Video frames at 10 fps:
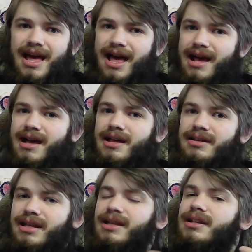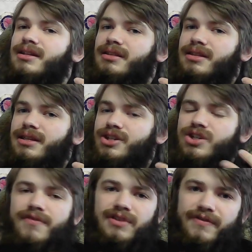And in the
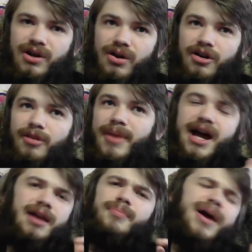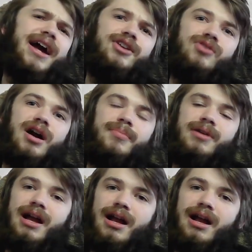shuffle of it all, my backdrop,